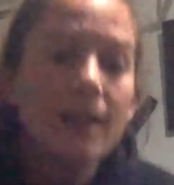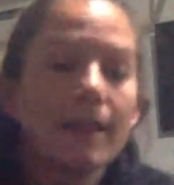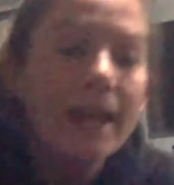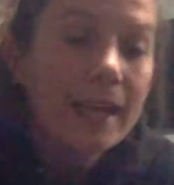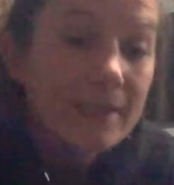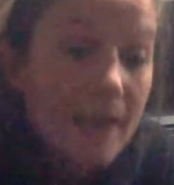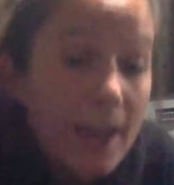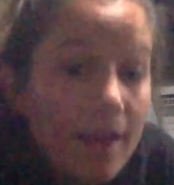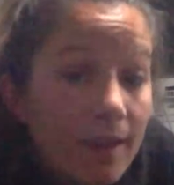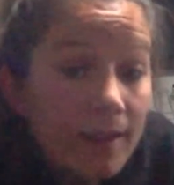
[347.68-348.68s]
like I
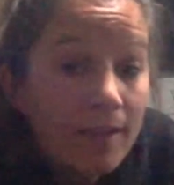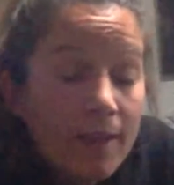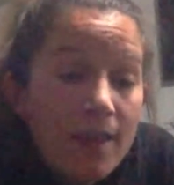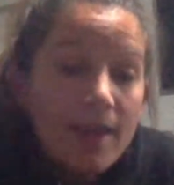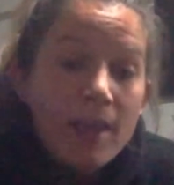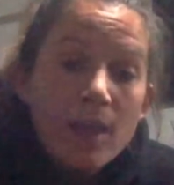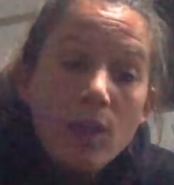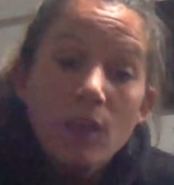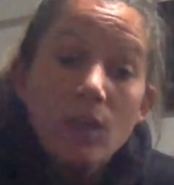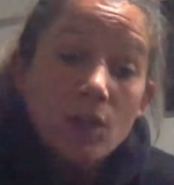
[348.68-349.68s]
said,
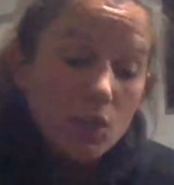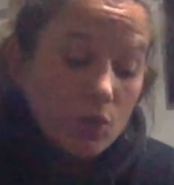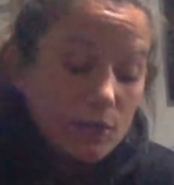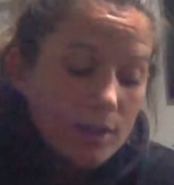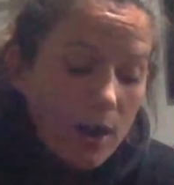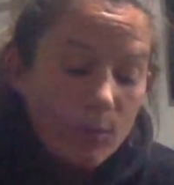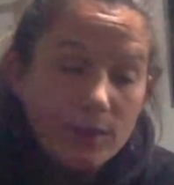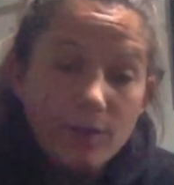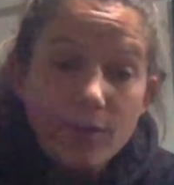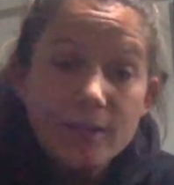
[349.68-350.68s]
you'll start with
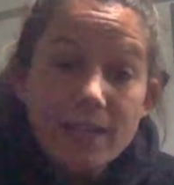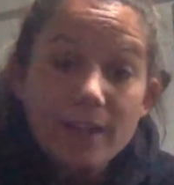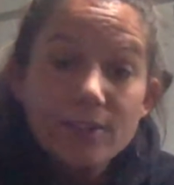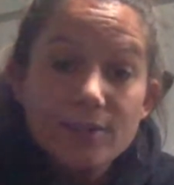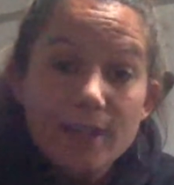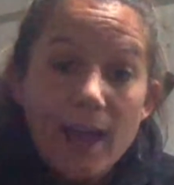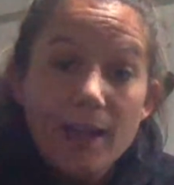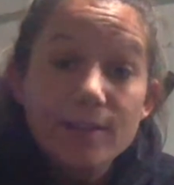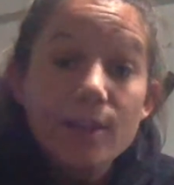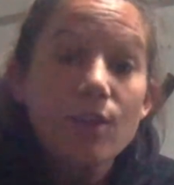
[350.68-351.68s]
the first
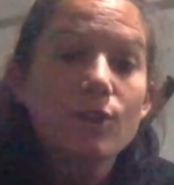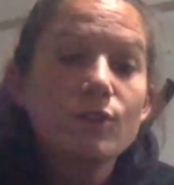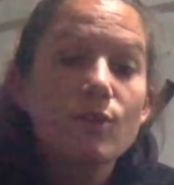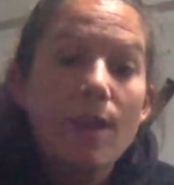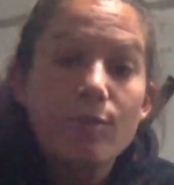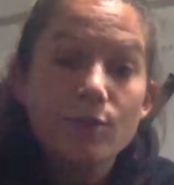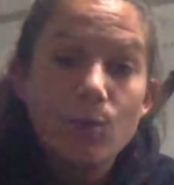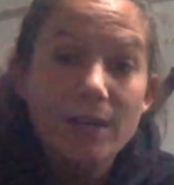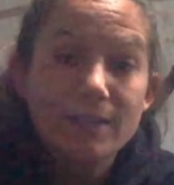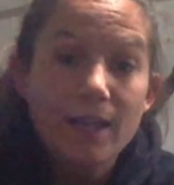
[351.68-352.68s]
exercise, do that for
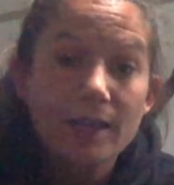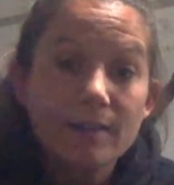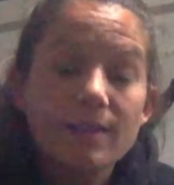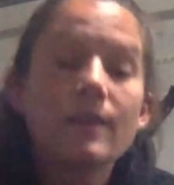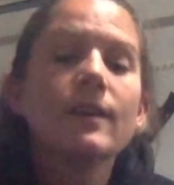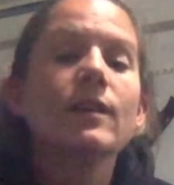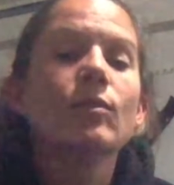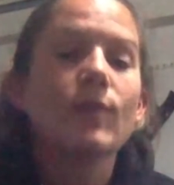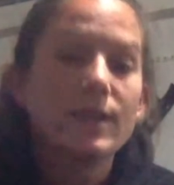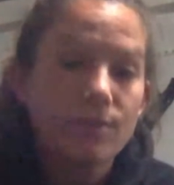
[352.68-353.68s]
20 seconds,
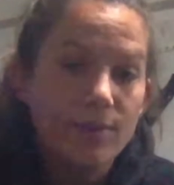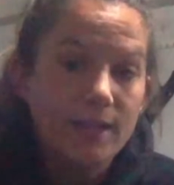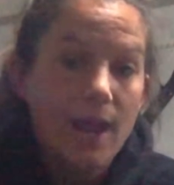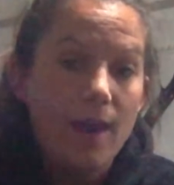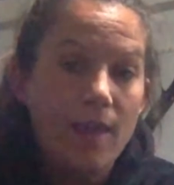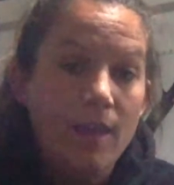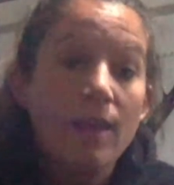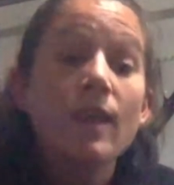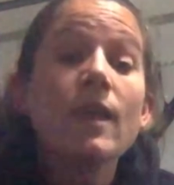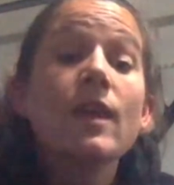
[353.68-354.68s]
rest for 10.
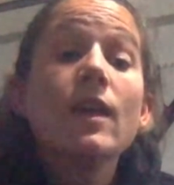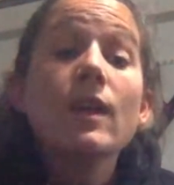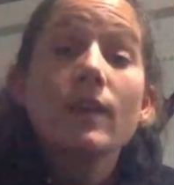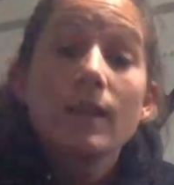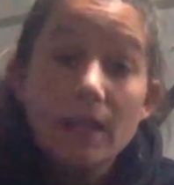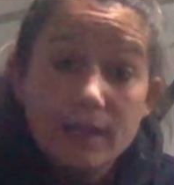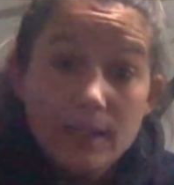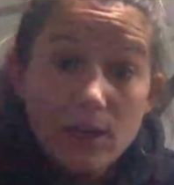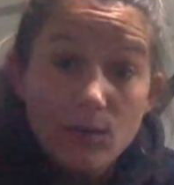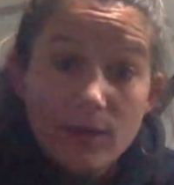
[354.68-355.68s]

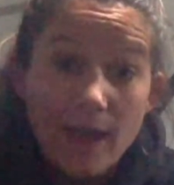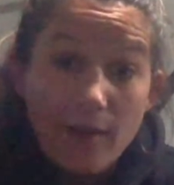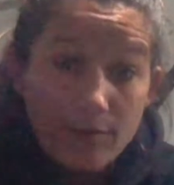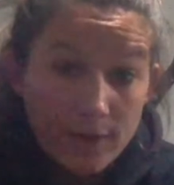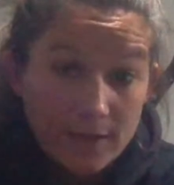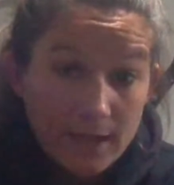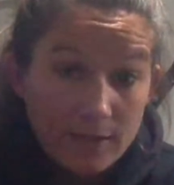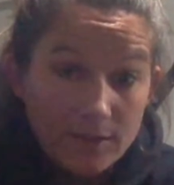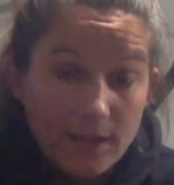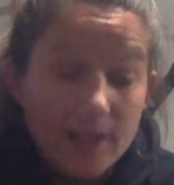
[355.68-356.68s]
Continue with that first
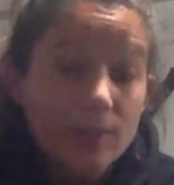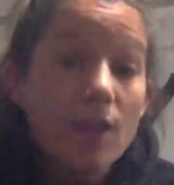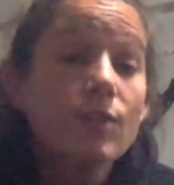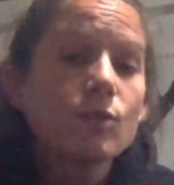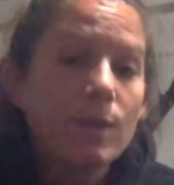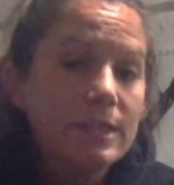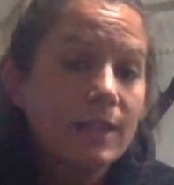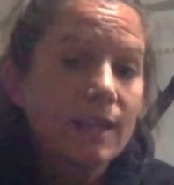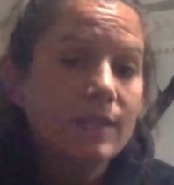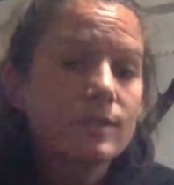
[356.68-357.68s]
exercise another 20
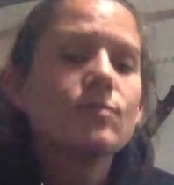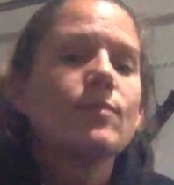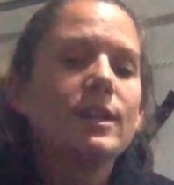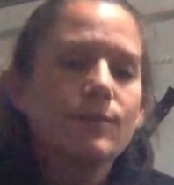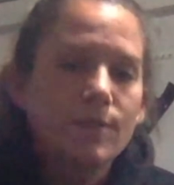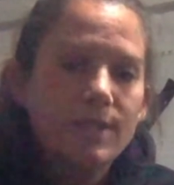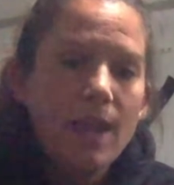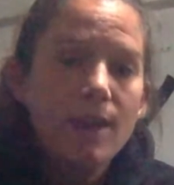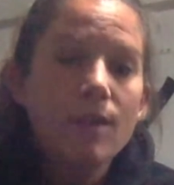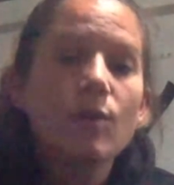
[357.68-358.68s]
seconds, rest for
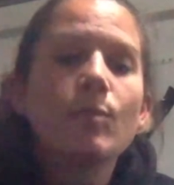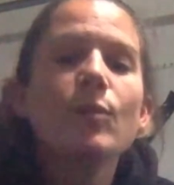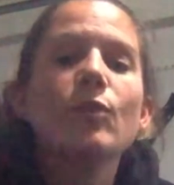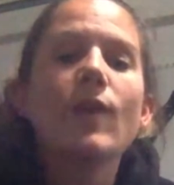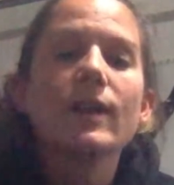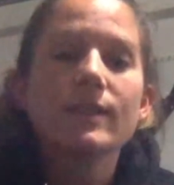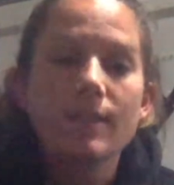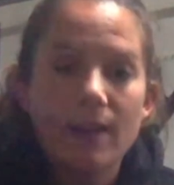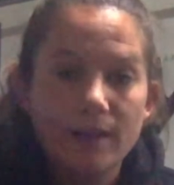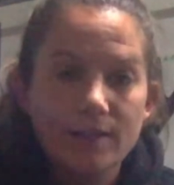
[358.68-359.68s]
10, move on to
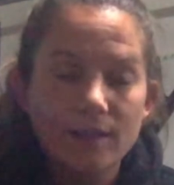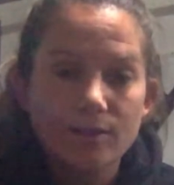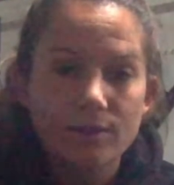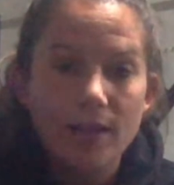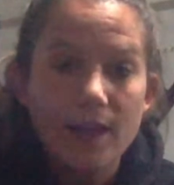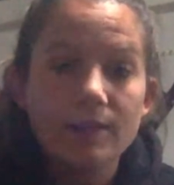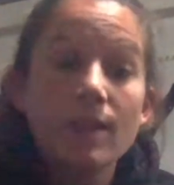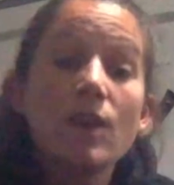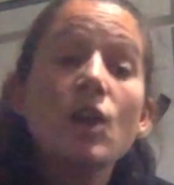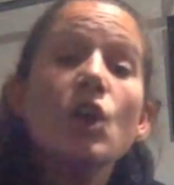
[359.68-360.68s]
the next exercise.
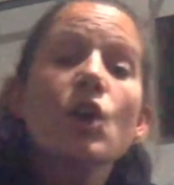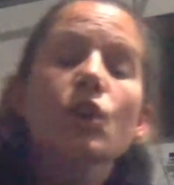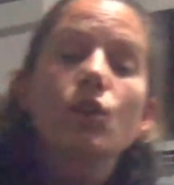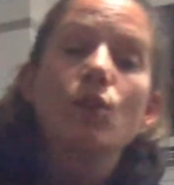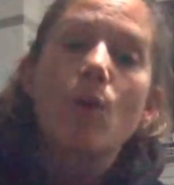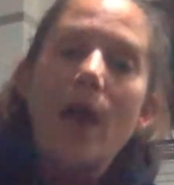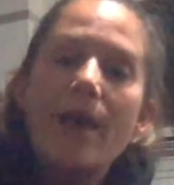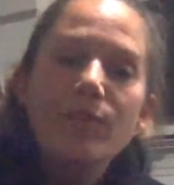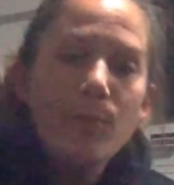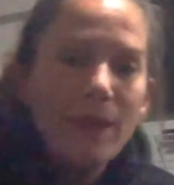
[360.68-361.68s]
You don't
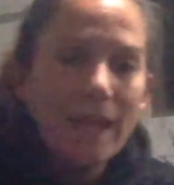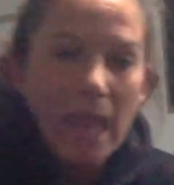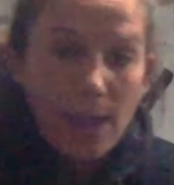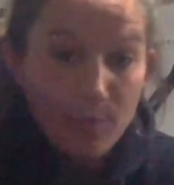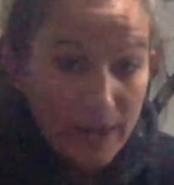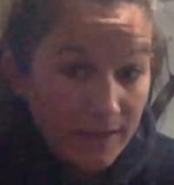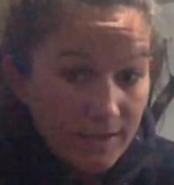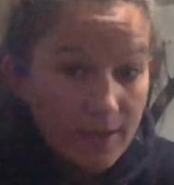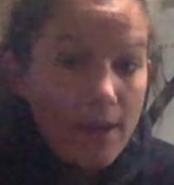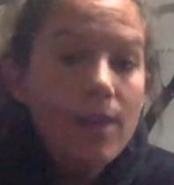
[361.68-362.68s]
have to pick eight
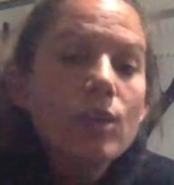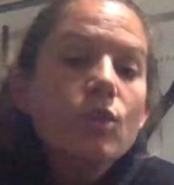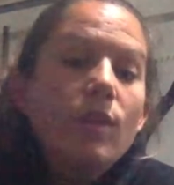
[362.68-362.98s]
minutes. You